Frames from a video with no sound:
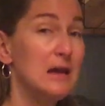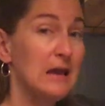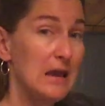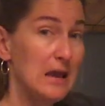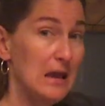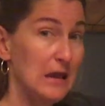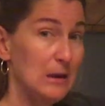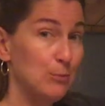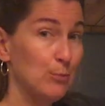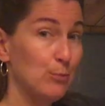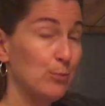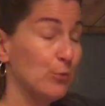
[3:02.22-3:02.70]

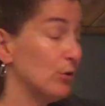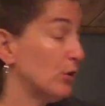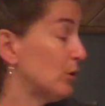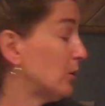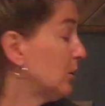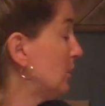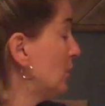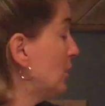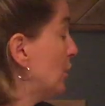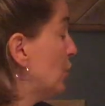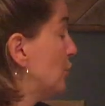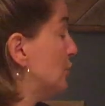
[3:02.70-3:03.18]

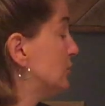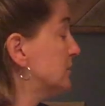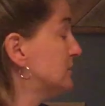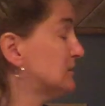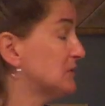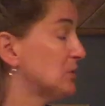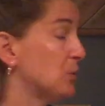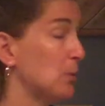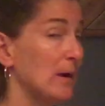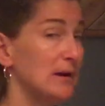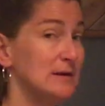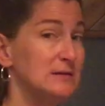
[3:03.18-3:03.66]
April
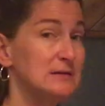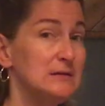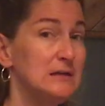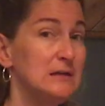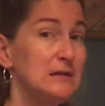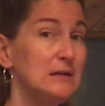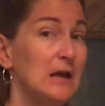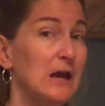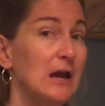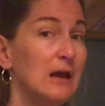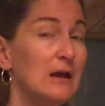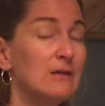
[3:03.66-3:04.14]

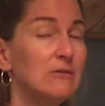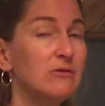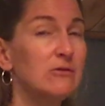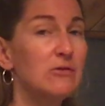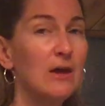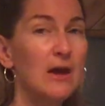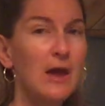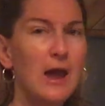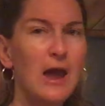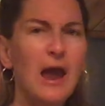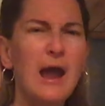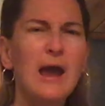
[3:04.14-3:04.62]
29th.
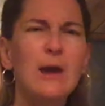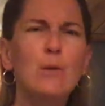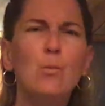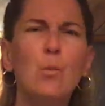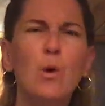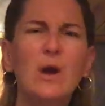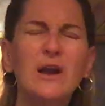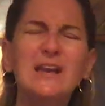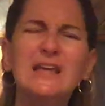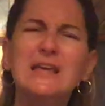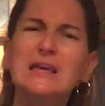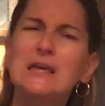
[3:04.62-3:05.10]
And
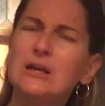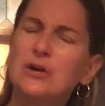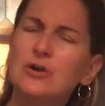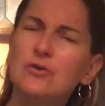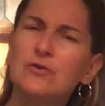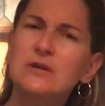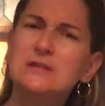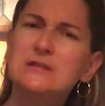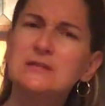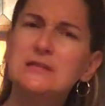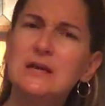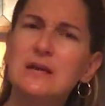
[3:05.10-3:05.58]
what
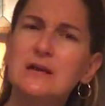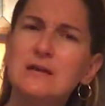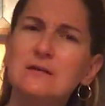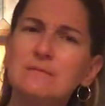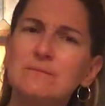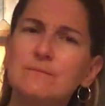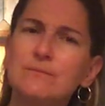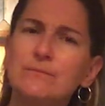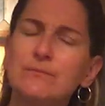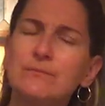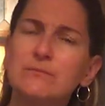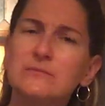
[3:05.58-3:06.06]
year is it?
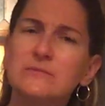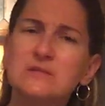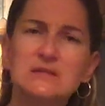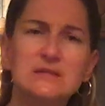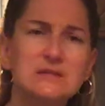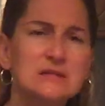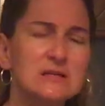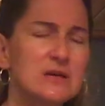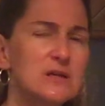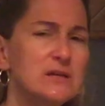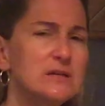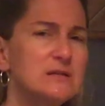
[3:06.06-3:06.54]

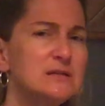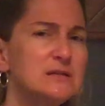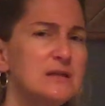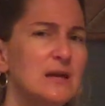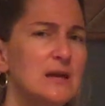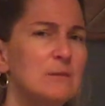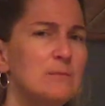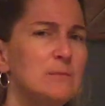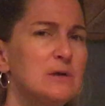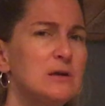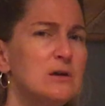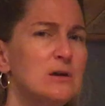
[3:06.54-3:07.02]
Still the
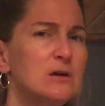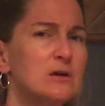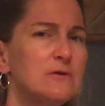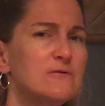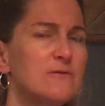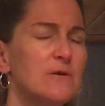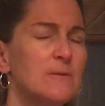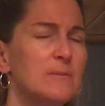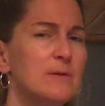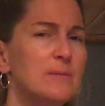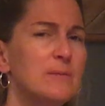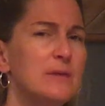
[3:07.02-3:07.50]
same year
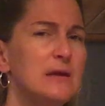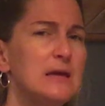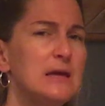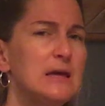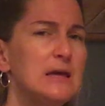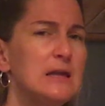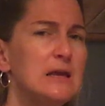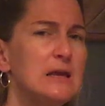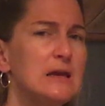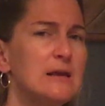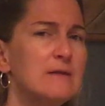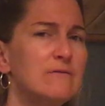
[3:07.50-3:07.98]
from the
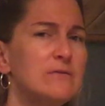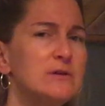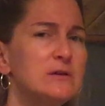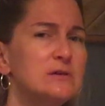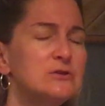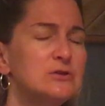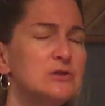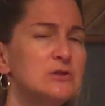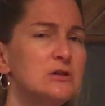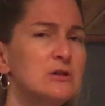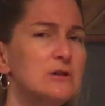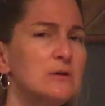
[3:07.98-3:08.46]
beginning of
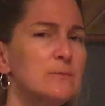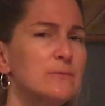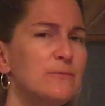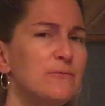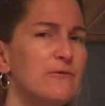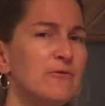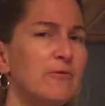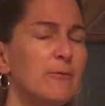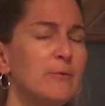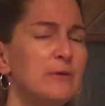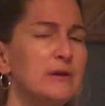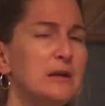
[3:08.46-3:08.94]
this year,
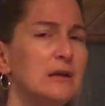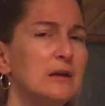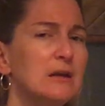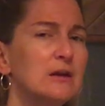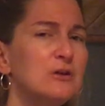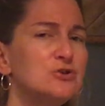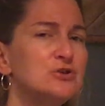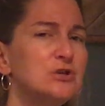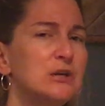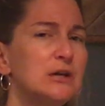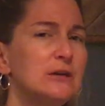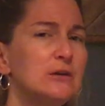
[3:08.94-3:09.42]
from the beginning
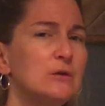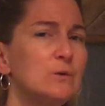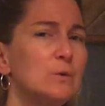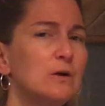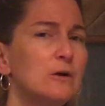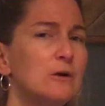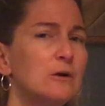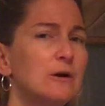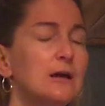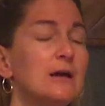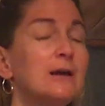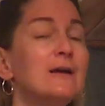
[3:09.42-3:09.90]
of
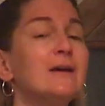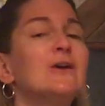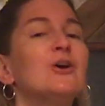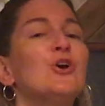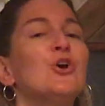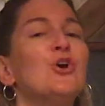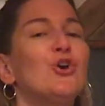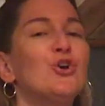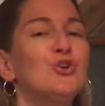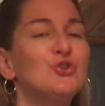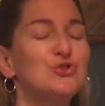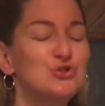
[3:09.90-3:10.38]
January,
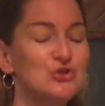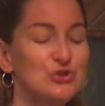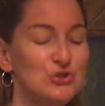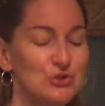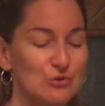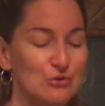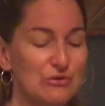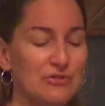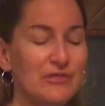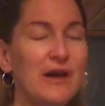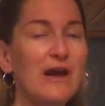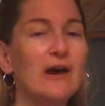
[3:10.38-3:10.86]

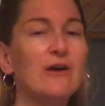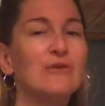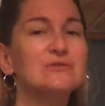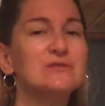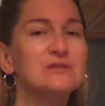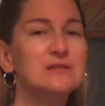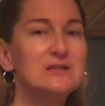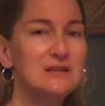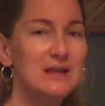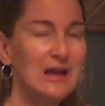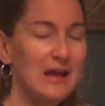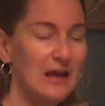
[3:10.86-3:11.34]

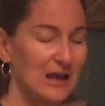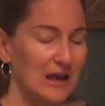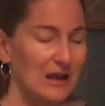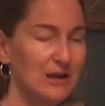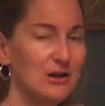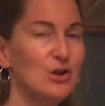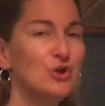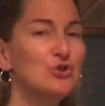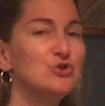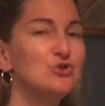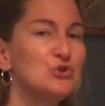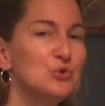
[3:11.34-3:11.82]

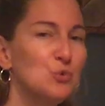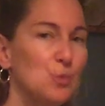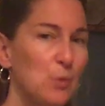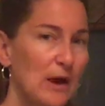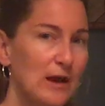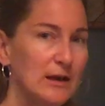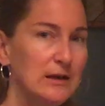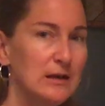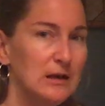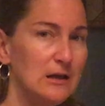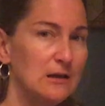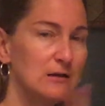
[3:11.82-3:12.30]

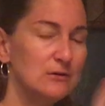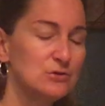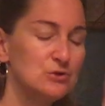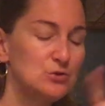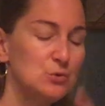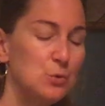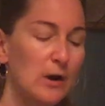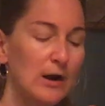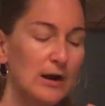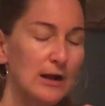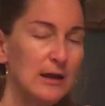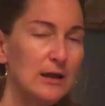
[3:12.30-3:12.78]
2020.
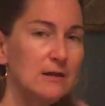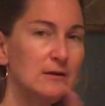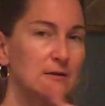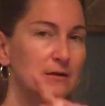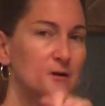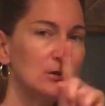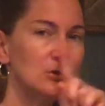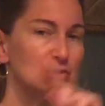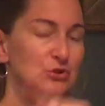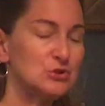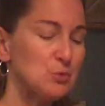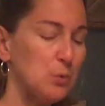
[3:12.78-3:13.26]

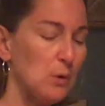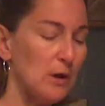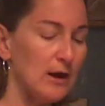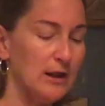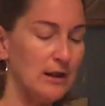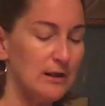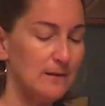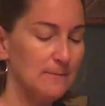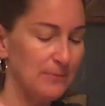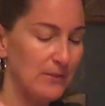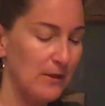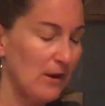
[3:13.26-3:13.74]
2020.
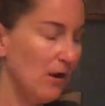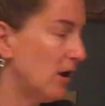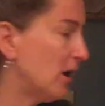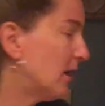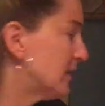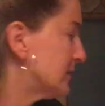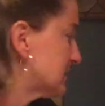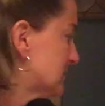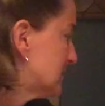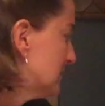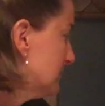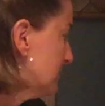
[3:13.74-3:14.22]

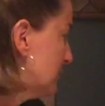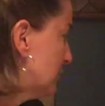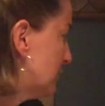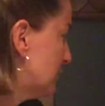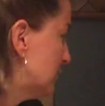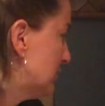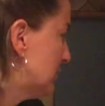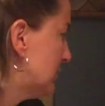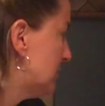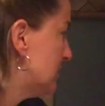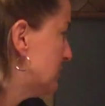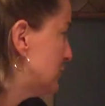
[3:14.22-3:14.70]
Awesome.
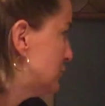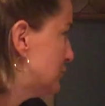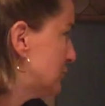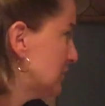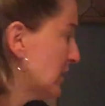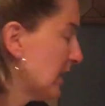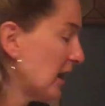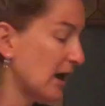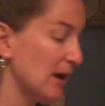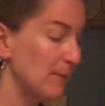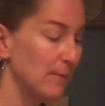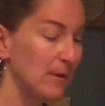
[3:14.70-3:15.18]
Good
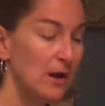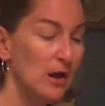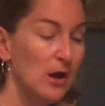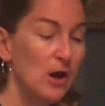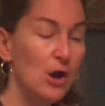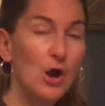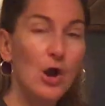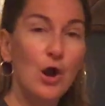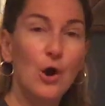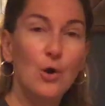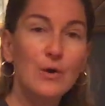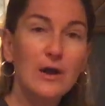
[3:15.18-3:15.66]
job.
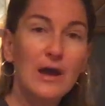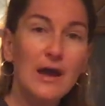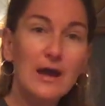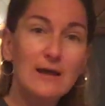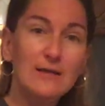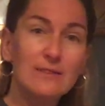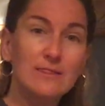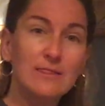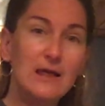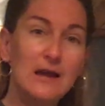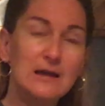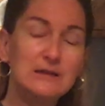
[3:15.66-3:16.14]
Okay,
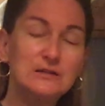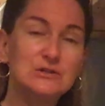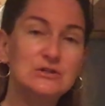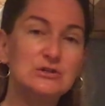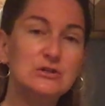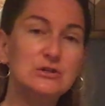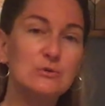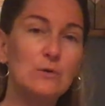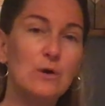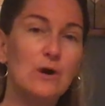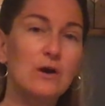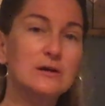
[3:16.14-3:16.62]
let's
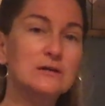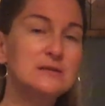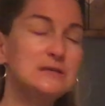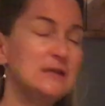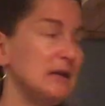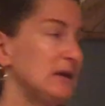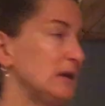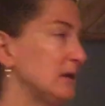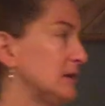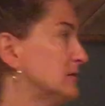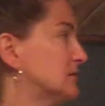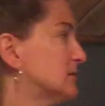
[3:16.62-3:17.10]
do our
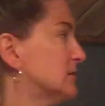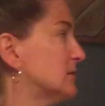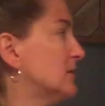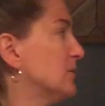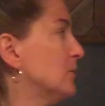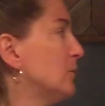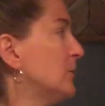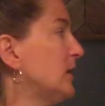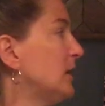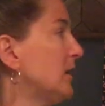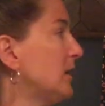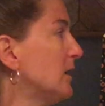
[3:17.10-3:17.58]
days of
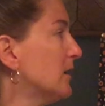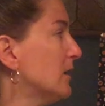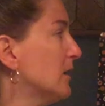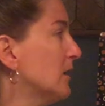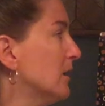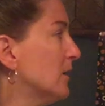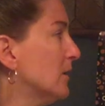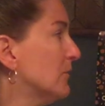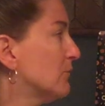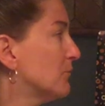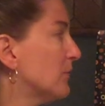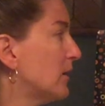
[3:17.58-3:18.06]
the week.
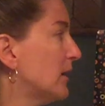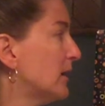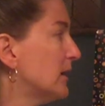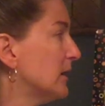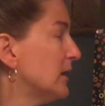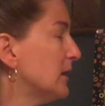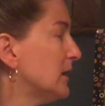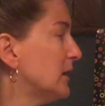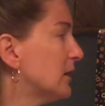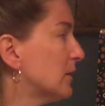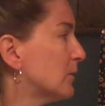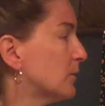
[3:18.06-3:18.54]
Ready?
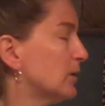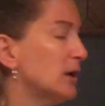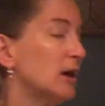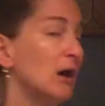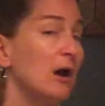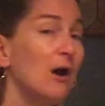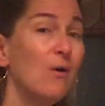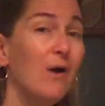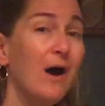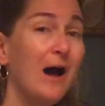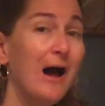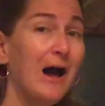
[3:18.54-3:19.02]
Here we
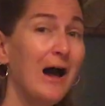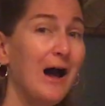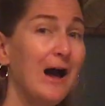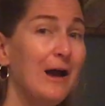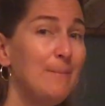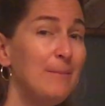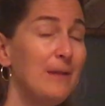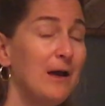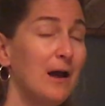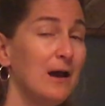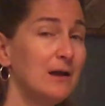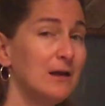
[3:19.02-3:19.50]
go.
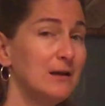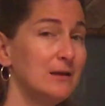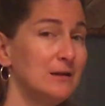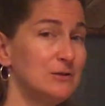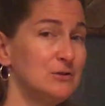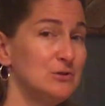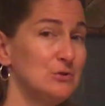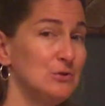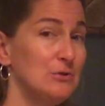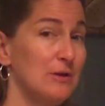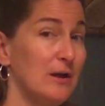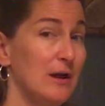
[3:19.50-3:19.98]
I'm not going
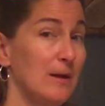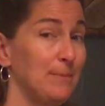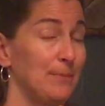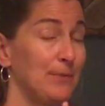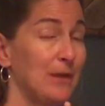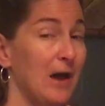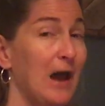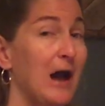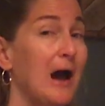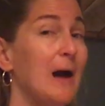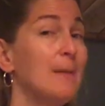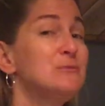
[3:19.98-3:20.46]
to do them.
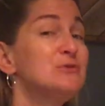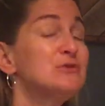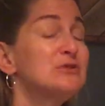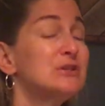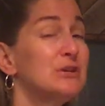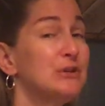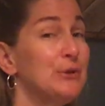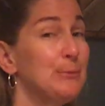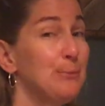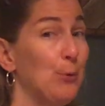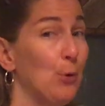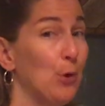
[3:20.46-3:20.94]
I'm just
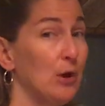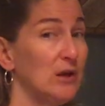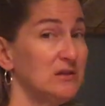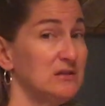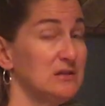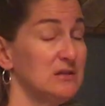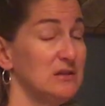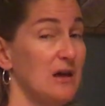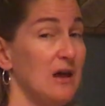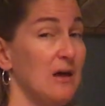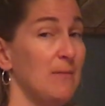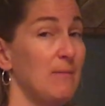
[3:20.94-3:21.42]
going to point
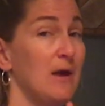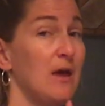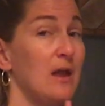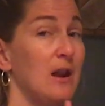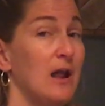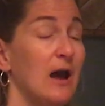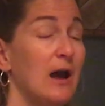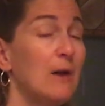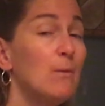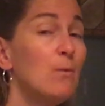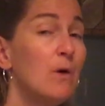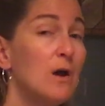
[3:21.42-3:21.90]
to them, and
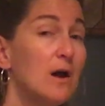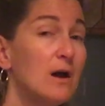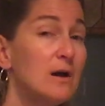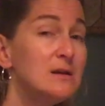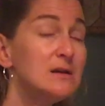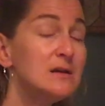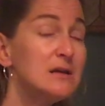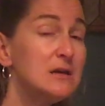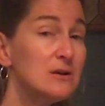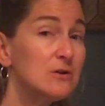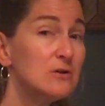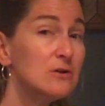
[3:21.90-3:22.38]
I want
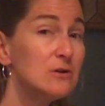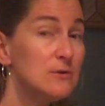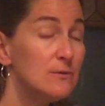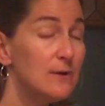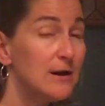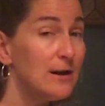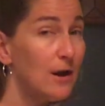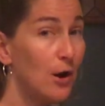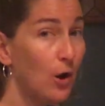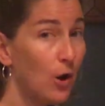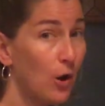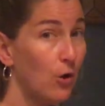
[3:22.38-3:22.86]
to hear you
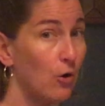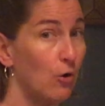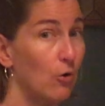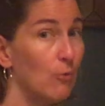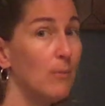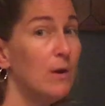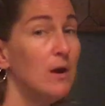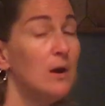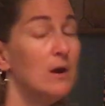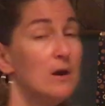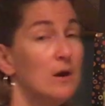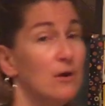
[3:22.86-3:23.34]
at
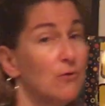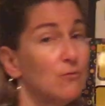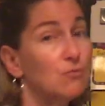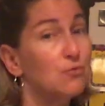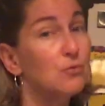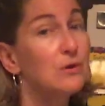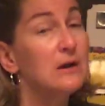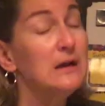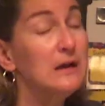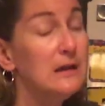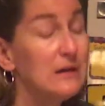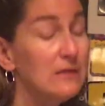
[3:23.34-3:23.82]
home
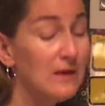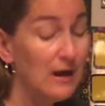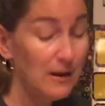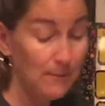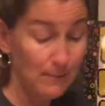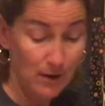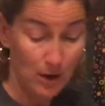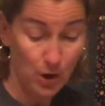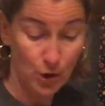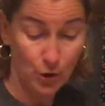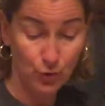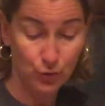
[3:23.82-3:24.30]
reading
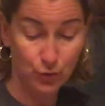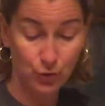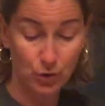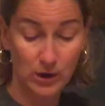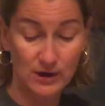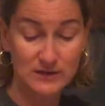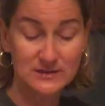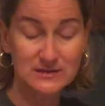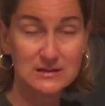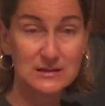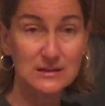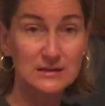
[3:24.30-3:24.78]
them
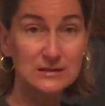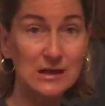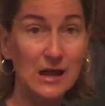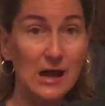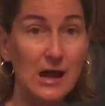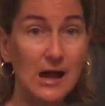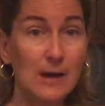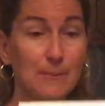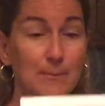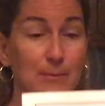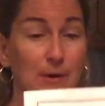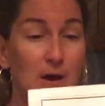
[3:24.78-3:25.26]
across the
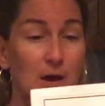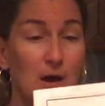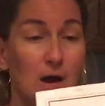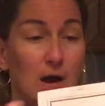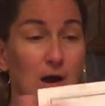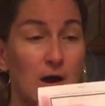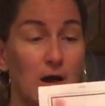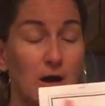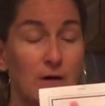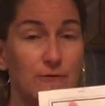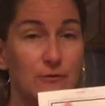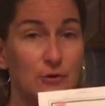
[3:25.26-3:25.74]
top
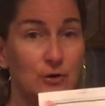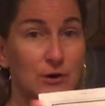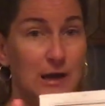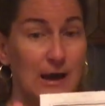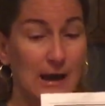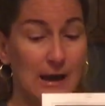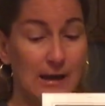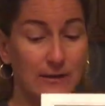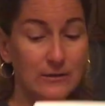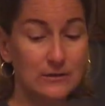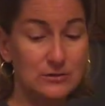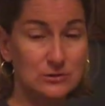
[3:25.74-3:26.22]
of your
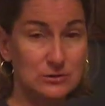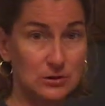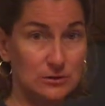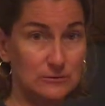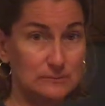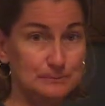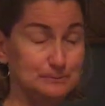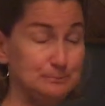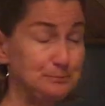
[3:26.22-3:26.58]
calendar.